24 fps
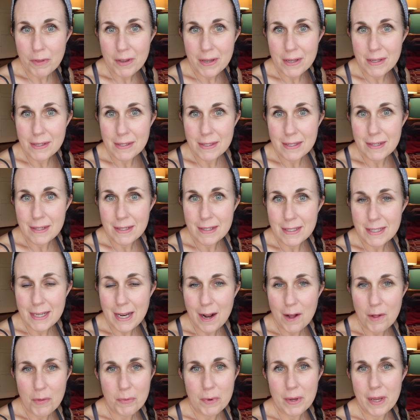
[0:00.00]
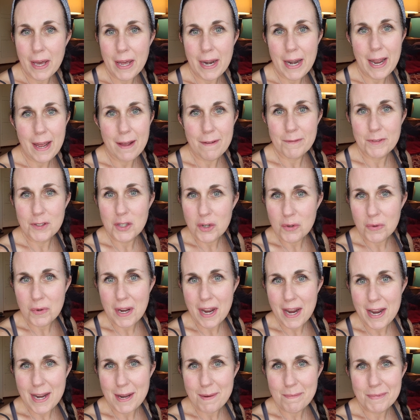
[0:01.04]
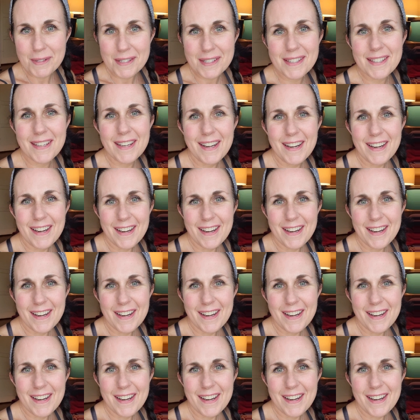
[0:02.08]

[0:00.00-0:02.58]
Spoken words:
because in the South we got to have two names.